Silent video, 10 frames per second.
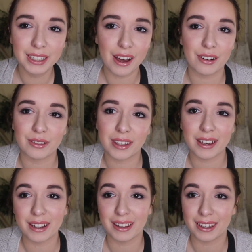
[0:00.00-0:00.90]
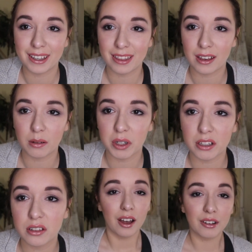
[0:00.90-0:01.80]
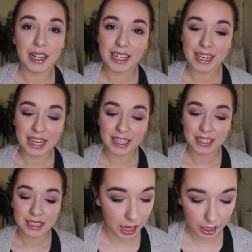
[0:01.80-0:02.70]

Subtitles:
I don't think I like it that much. All right, guys,